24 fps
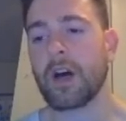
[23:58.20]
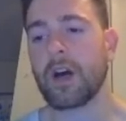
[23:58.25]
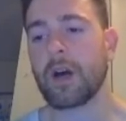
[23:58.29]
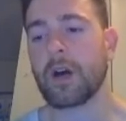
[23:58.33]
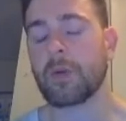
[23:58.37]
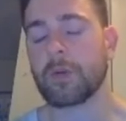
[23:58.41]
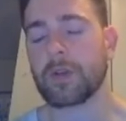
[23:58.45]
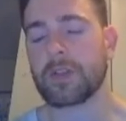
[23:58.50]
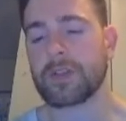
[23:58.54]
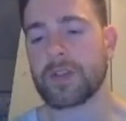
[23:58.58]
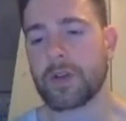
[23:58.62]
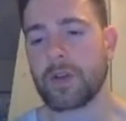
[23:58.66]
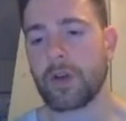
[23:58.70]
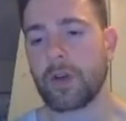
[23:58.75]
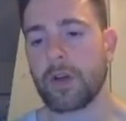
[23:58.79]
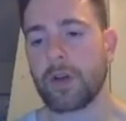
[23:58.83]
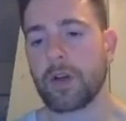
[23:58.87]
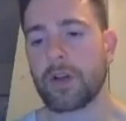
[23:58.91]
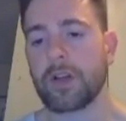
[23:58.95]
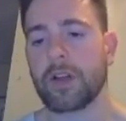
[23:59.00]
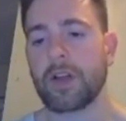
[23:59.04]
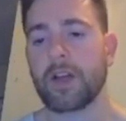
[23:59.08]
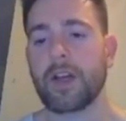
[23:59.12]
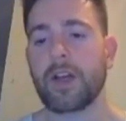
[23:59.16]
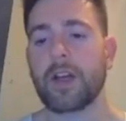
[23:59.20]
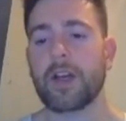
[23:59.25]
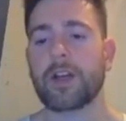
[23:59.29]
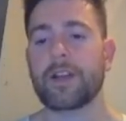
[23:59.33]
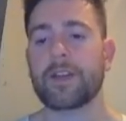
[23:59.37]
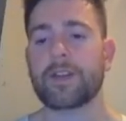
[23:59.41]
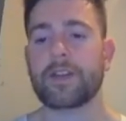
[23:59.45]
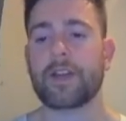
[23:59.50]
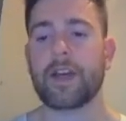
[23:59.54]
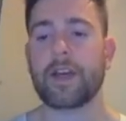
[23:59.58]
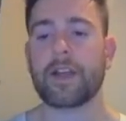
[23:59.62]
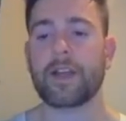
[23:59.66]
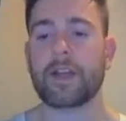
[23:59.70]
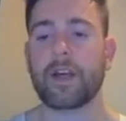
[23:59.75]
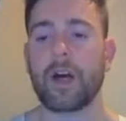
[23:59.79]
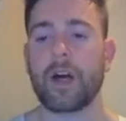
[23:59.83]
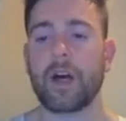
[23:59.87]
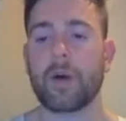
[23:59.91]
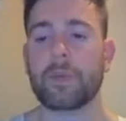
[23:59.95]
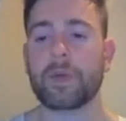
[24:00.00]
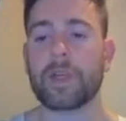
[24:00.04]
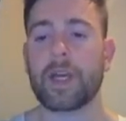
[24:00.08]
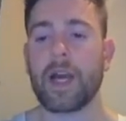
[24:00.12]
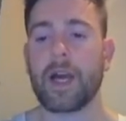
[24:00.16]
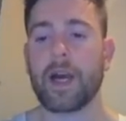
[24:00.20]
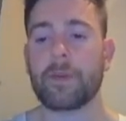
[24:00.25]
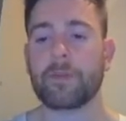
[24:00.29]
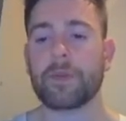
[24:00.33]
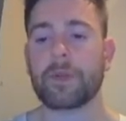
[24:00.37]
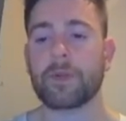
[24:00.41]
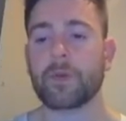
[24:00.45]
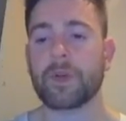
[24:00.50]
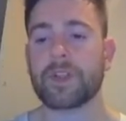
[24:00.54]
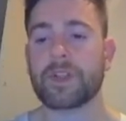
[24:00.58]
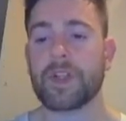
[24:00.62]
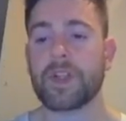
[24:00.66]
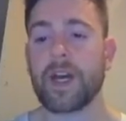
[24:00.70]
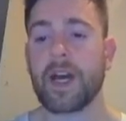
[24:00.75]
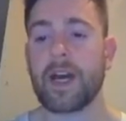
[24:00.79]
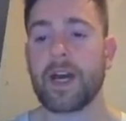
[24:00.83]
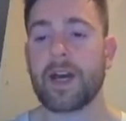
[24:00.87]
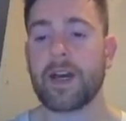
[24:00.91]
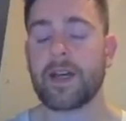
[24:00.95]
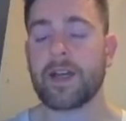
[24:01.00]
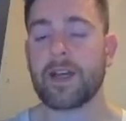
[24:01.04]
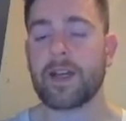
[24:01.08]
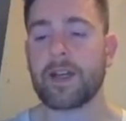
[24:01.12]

return, then I'll be happy with that.